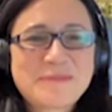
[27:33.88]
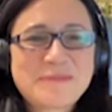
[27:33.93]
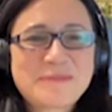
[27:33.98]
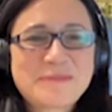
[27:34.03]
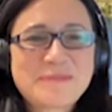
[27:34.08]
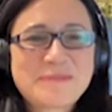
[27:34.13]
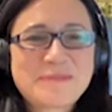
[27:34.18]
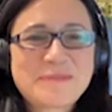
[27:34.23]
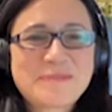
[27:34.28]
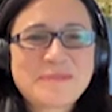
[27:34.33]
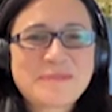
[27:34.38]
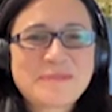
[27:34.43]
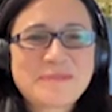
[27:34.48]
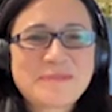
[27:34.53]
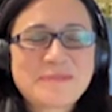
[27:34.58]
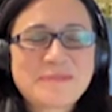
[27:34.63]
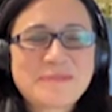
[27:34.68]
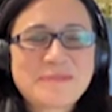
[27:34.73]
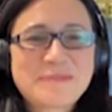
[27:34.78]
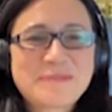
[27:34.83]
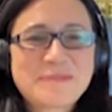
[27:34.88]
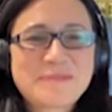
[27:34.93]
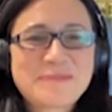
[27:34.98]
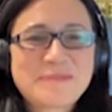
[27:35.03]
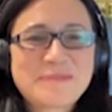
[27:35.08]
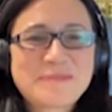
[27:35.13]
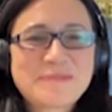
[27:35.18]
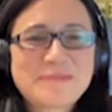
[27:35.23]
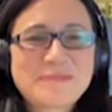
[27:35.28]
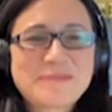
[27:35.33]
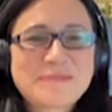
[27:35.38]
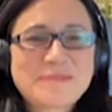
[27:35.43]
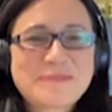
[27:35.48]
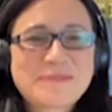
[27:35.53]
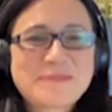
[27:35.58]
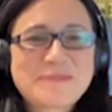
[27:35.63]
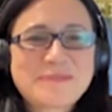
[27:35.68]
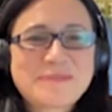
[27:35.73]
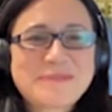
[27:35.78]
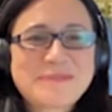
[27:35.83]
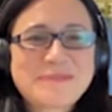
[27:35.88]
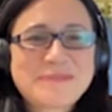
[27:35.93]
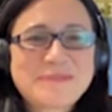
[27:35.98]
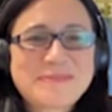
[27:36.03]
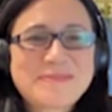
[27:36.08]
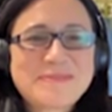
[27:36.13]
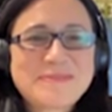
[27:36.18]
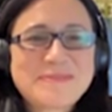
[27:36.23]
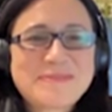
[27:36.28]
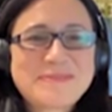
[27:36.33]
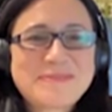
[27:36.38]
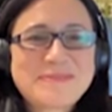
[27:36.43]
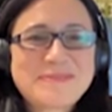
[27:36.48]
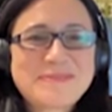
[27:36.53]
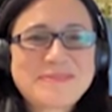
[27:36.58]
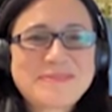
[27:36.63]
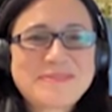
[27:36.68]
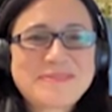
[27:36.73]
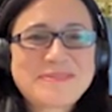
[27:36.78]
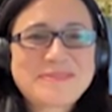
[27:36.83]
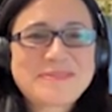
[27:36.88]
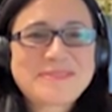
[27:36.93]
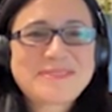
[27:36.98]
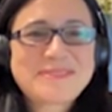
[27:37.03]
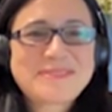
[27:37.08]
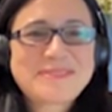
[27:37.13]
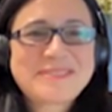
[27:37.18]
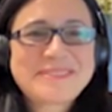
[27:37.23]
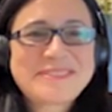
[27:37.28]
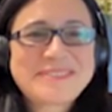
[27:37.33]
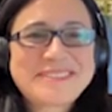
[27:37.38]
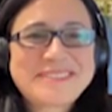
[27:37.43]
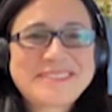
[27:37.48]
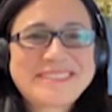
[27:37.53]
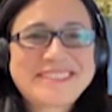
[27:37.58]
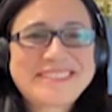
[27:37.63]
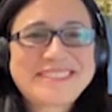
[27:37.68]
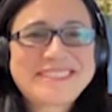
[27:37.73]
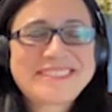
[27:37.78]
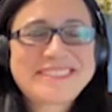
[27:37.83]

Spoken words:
No words are spoken by the person on screen.